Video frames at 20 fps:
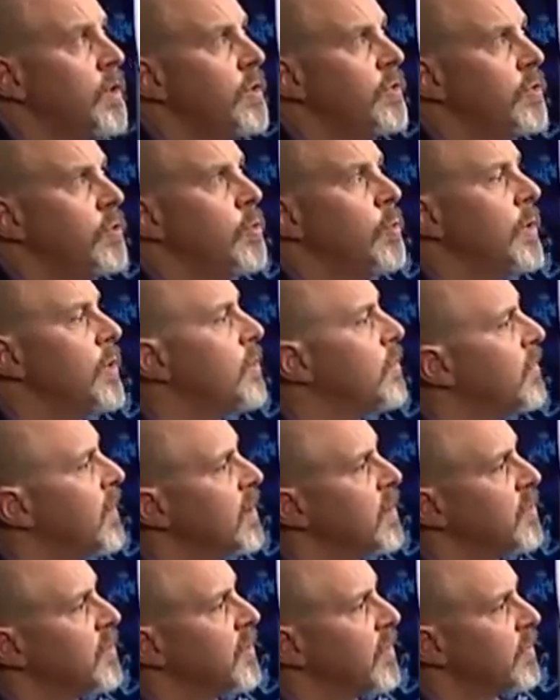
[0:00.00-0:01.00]
do when you find
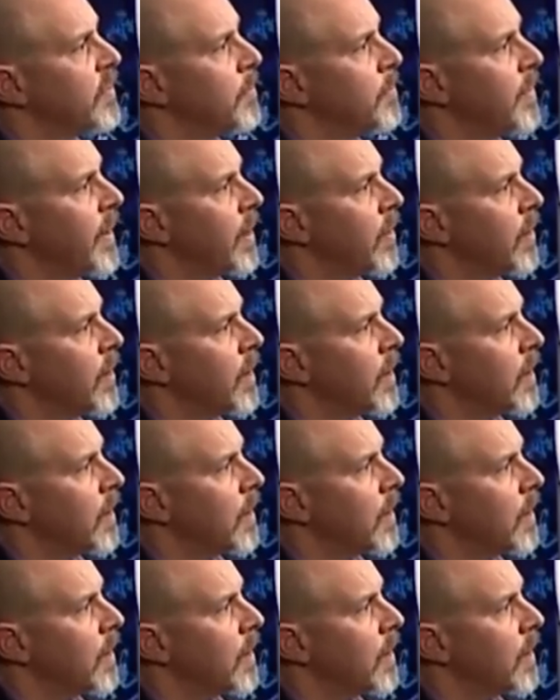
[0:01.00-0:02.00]
yourself comparing
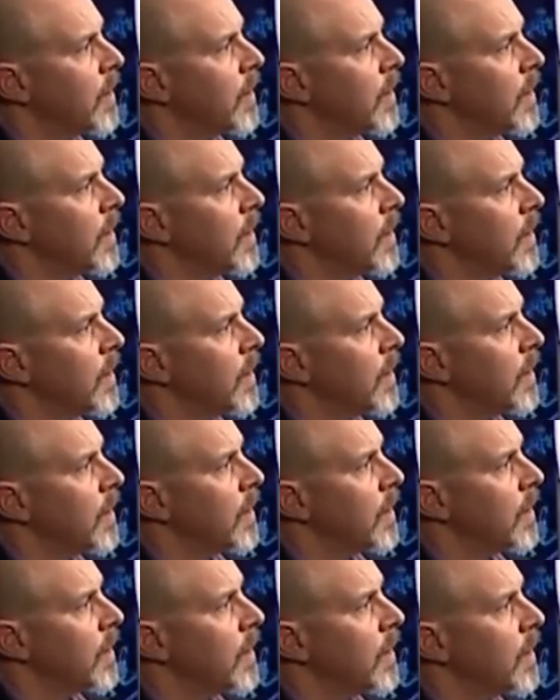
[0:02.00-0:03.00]
or
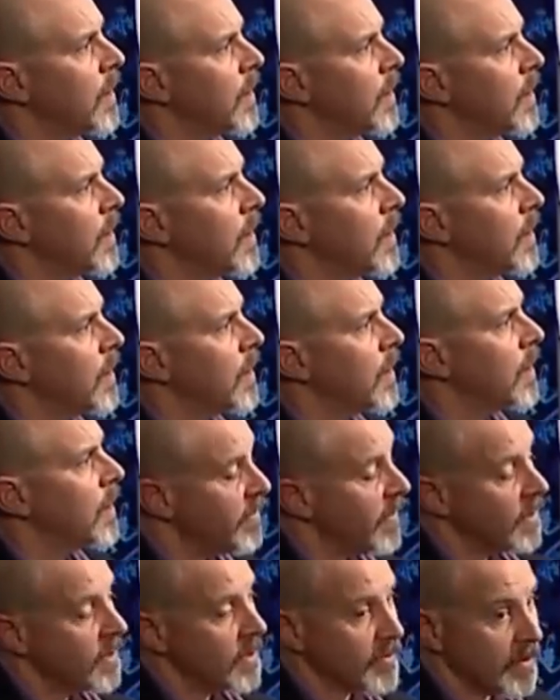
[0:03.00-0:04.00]
feeling that way, you
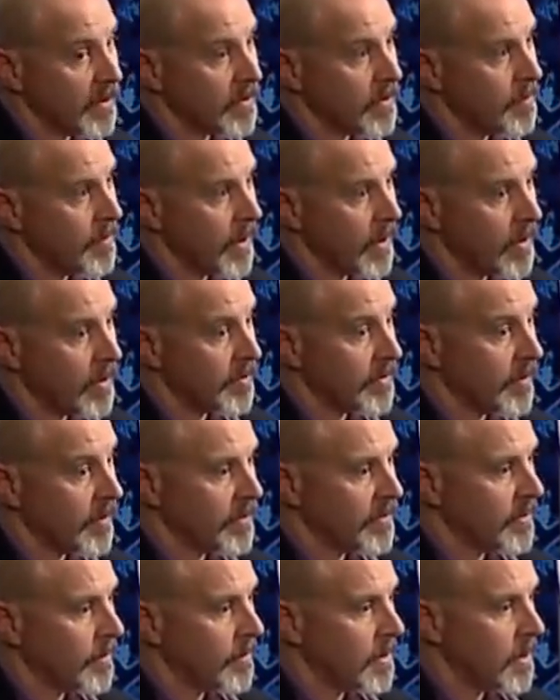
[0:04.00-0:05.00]
find yourself comparing yourself to
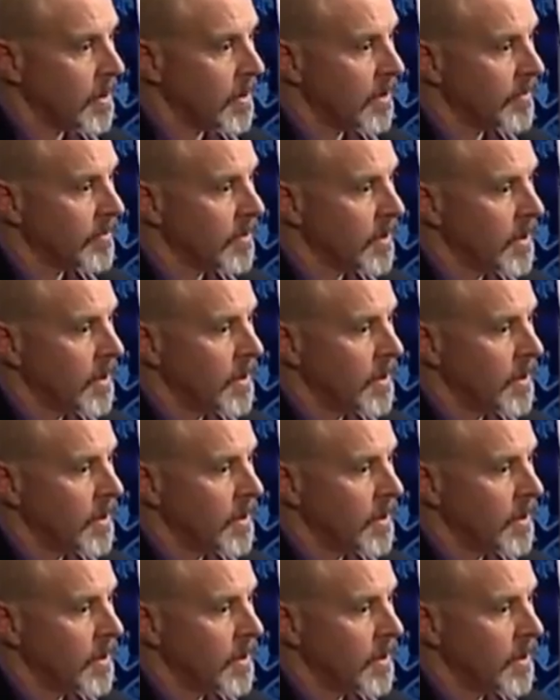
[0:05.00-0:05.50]
somebody else?